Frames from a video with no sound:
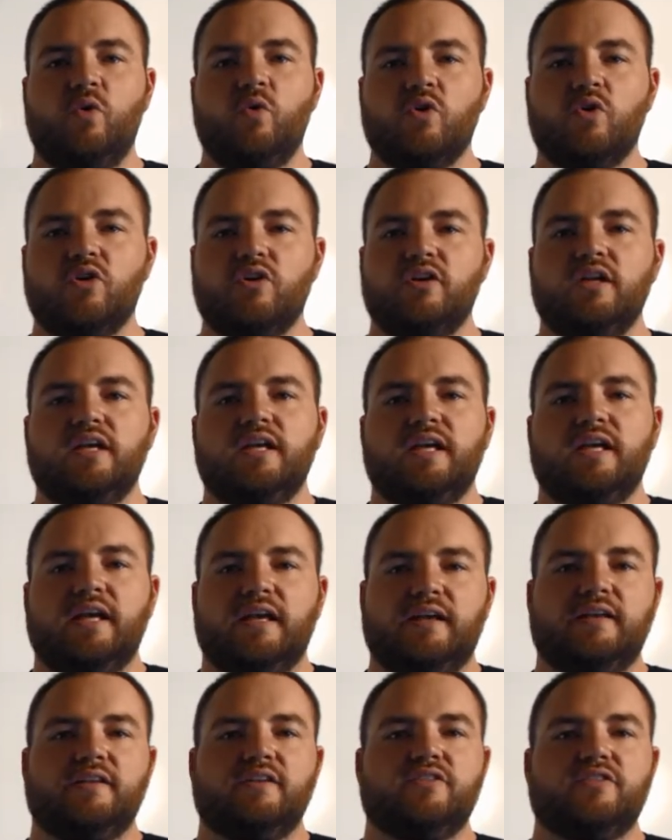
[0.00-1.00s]
Or
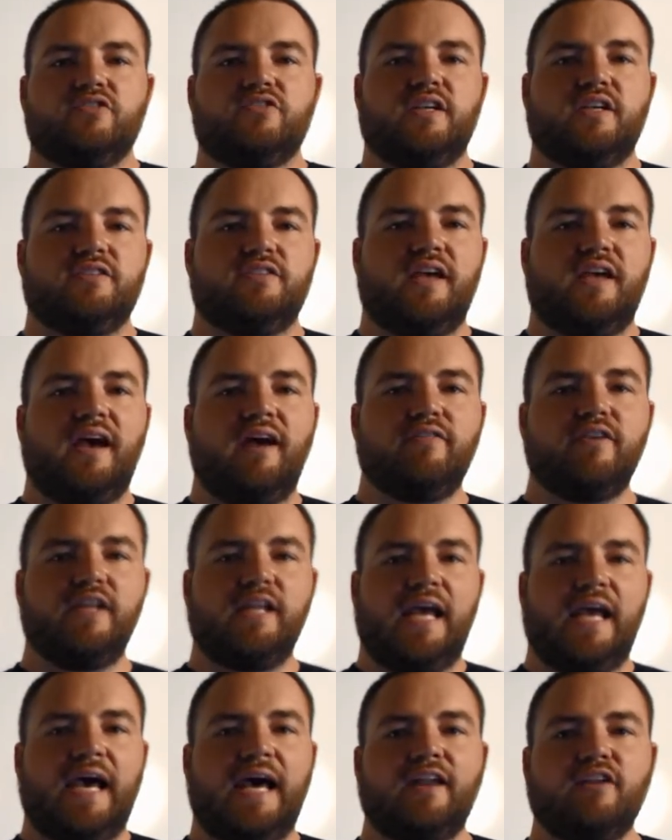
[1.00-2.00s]
is having
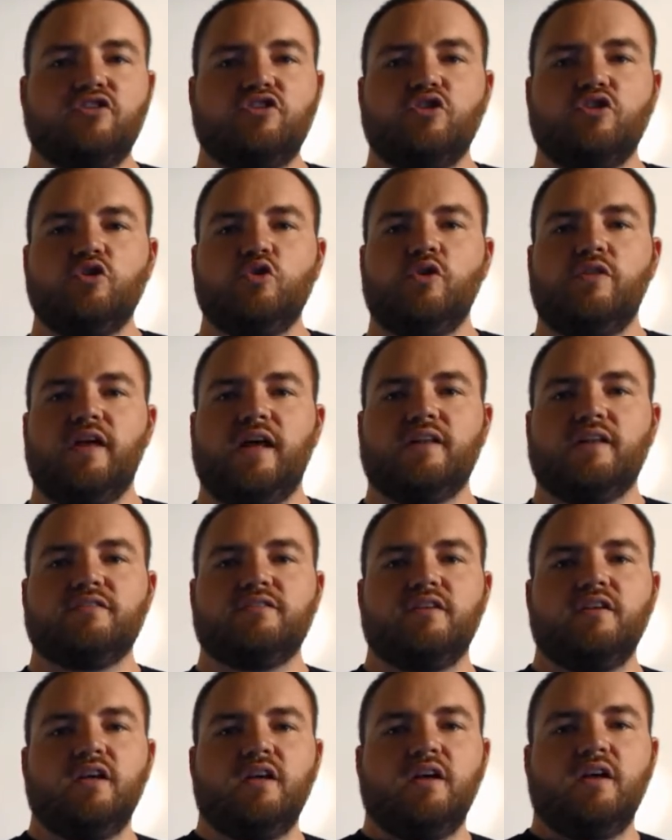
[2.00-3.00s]
an attitude
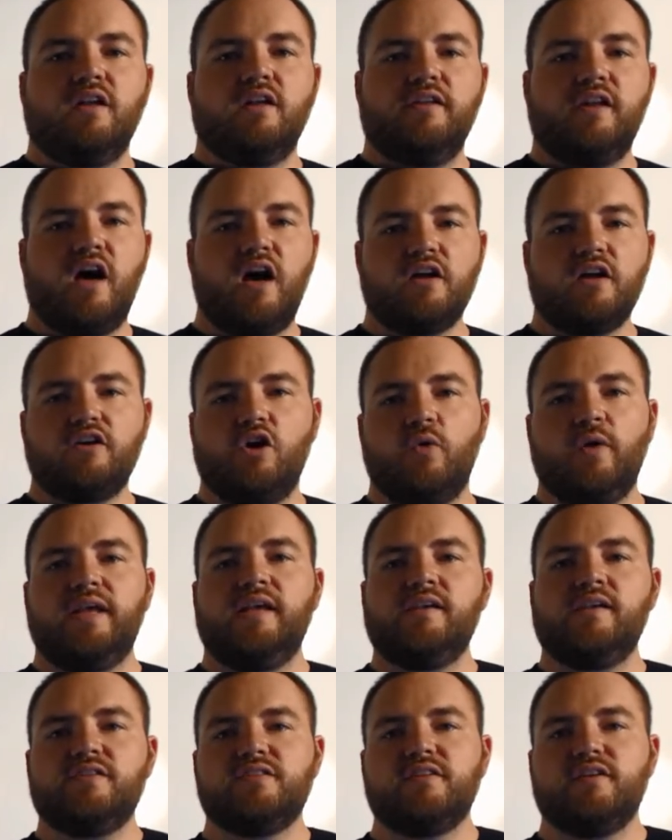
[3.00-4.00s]
that's not
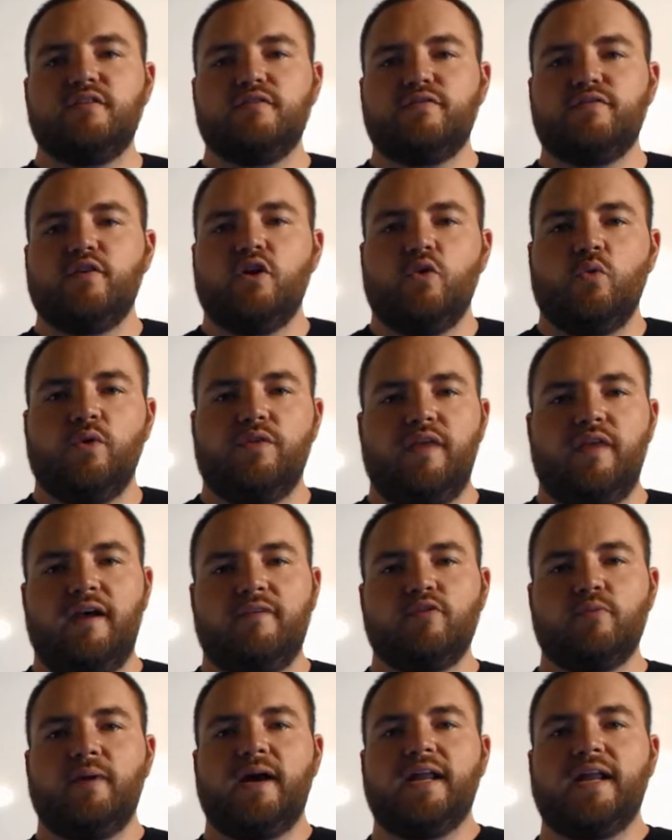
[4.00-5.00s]
cohesive with
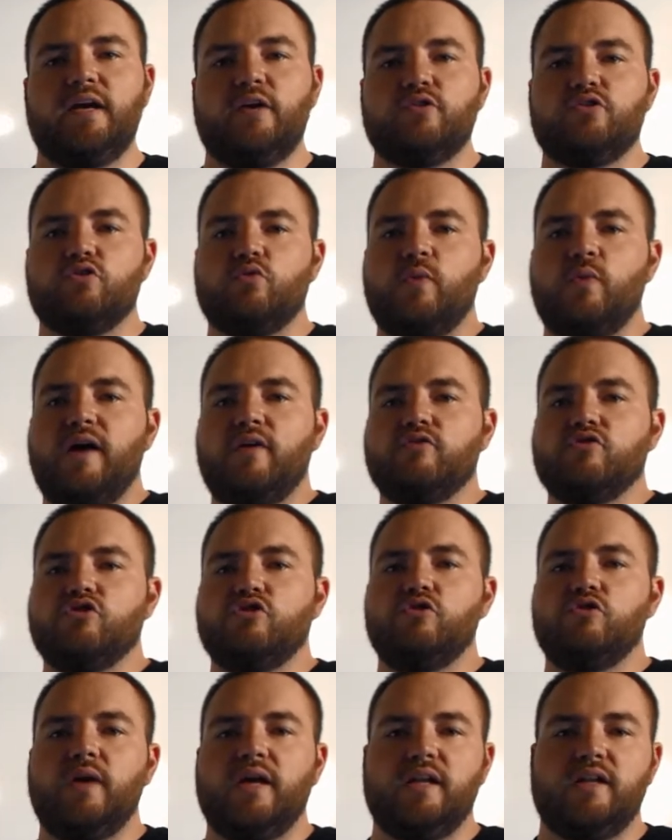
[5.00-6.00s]
everybody else around
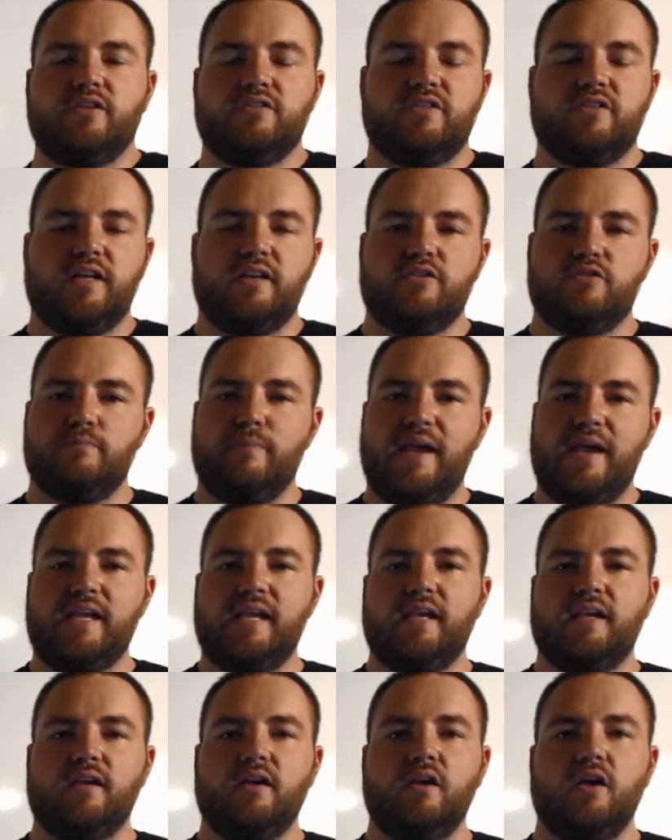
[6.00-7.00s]
you and is
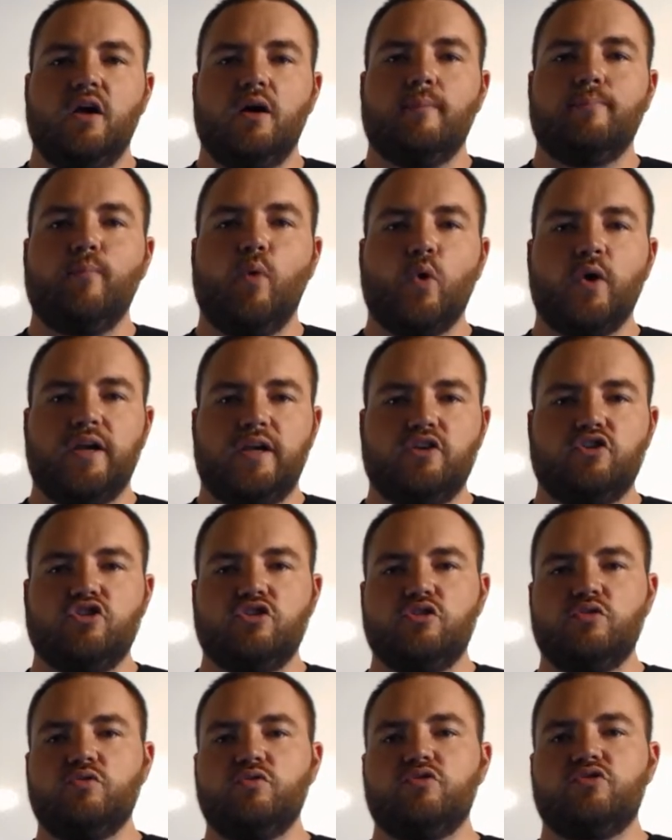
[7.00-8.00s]
making more
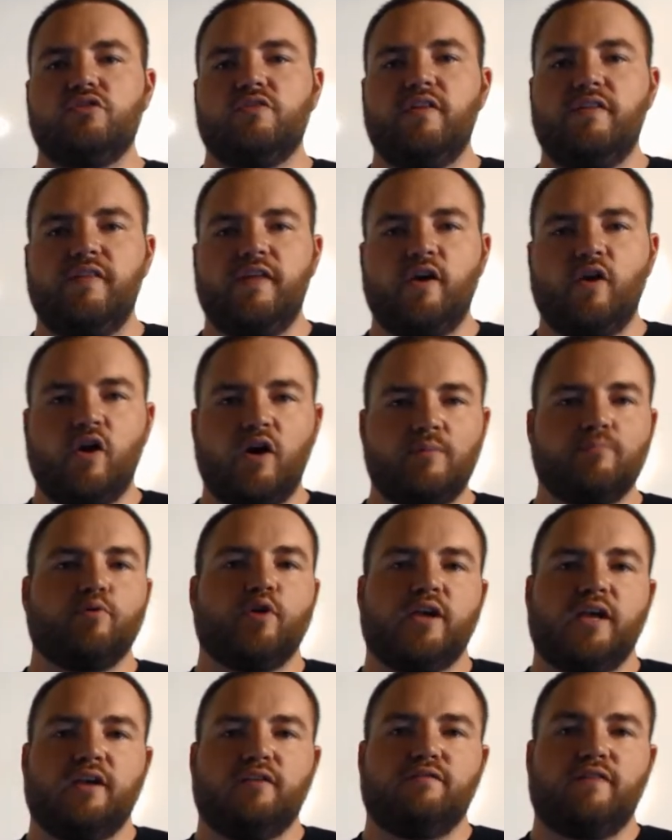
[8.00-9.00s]
issues than they are
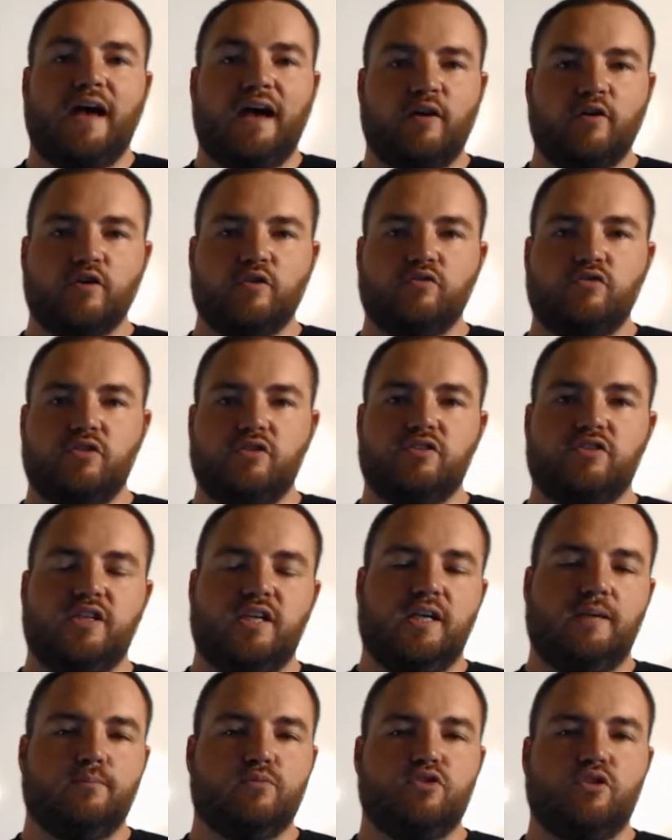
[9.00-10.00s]
bringing value to the
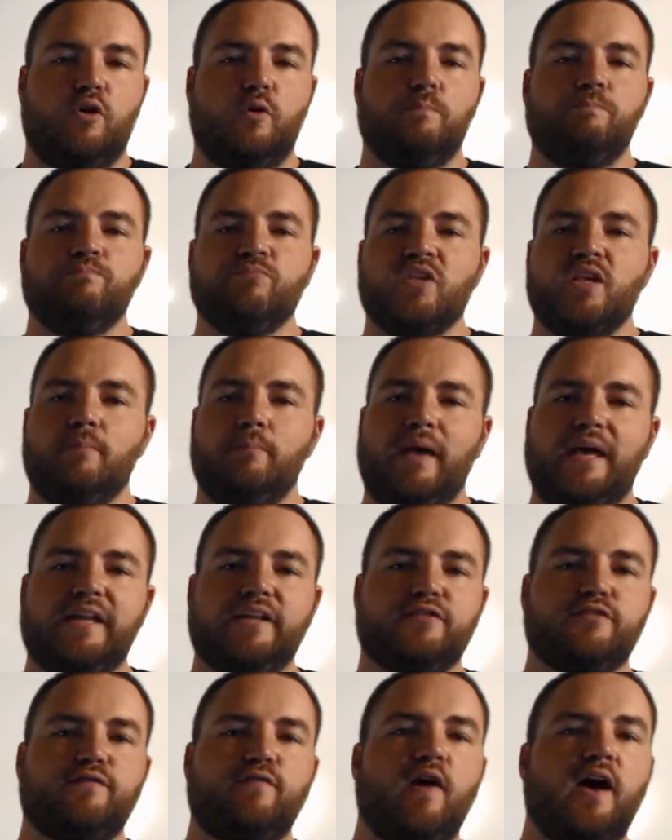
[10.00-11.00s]
team. So,
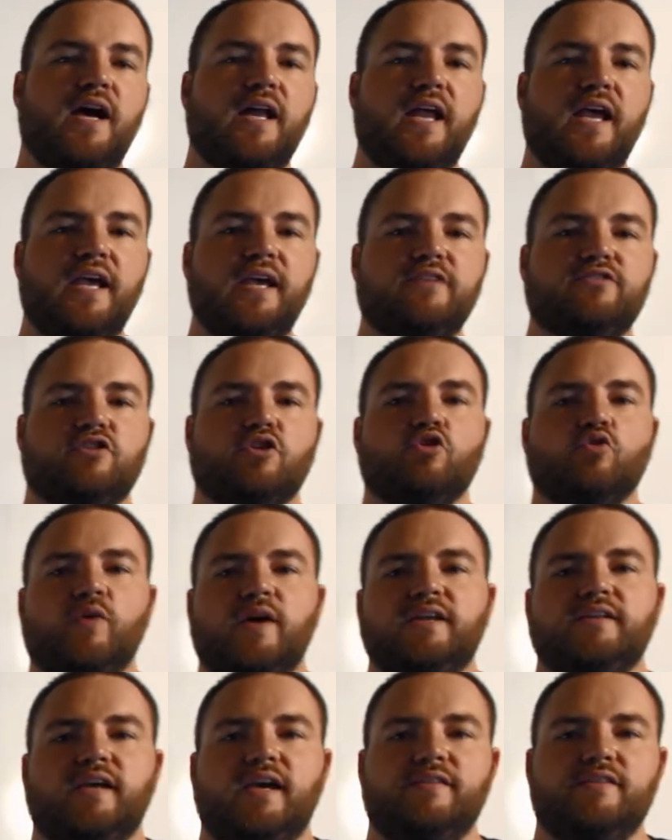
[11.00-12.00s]
man, it's Friday. It's a
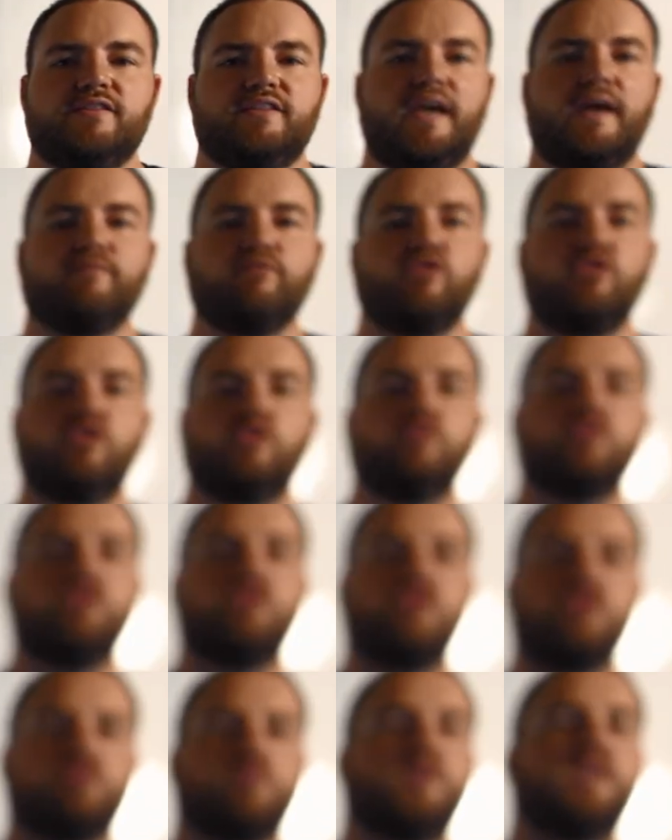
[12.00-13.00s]
great day this afternoon
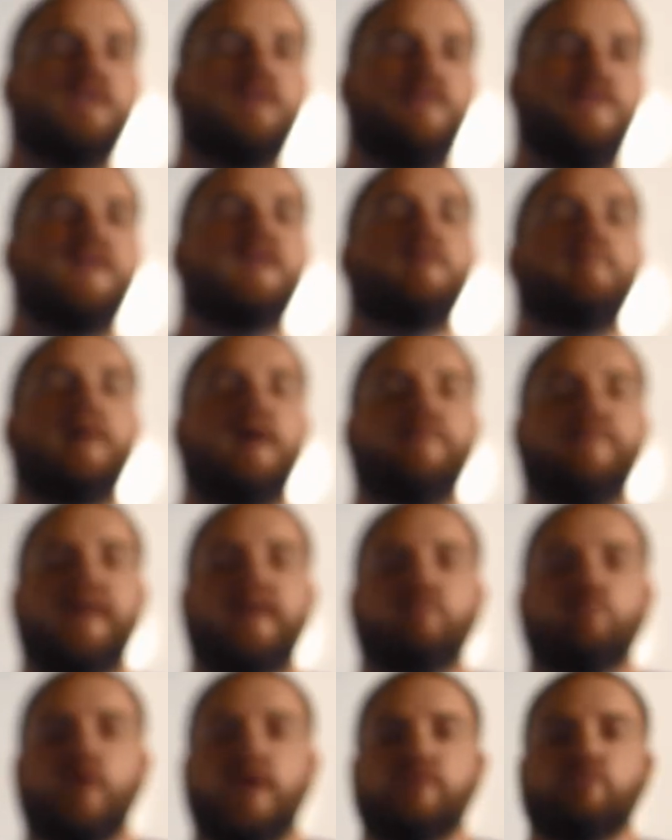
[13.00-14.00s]
to just really think about
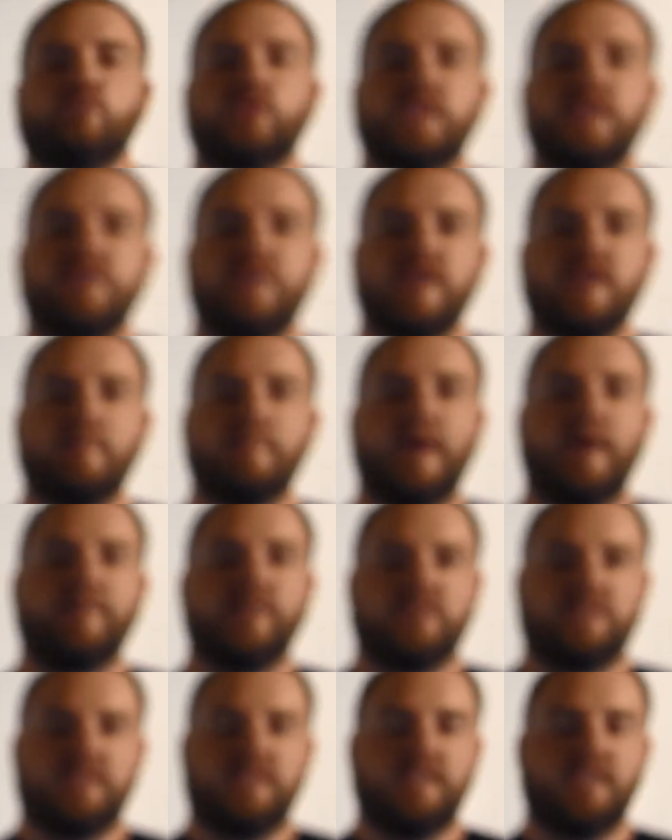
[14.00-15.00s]
that, right? Really think
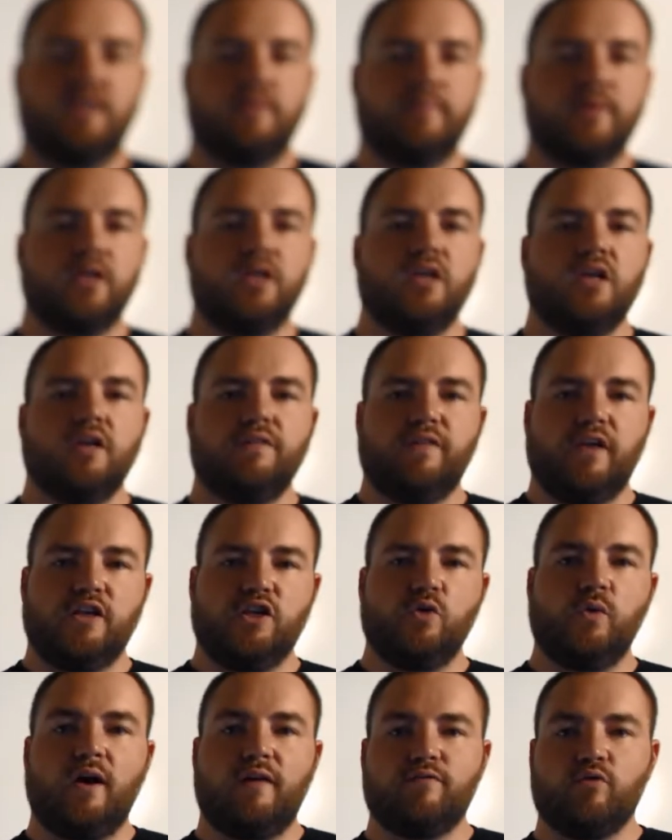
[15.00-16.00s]
about the team that
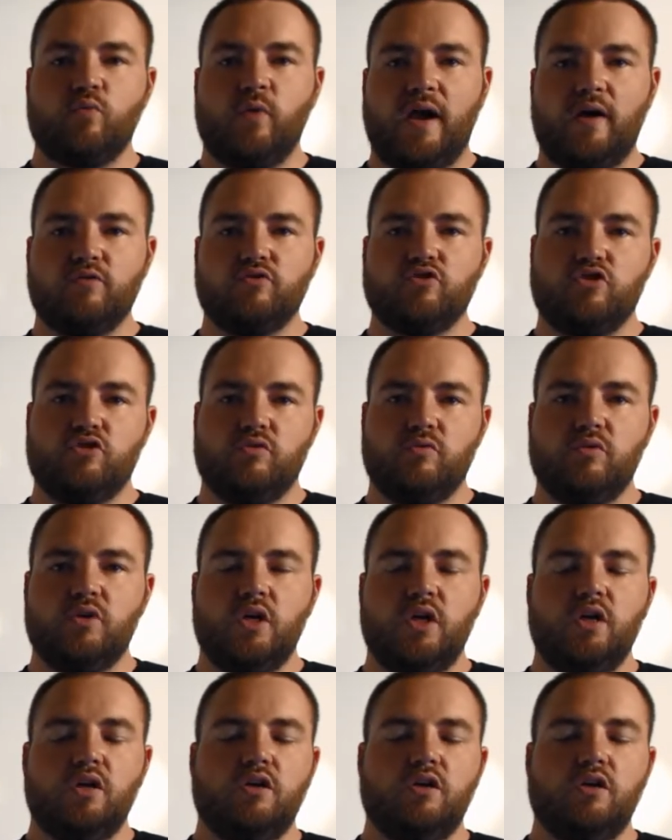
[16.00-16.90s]
you have around you.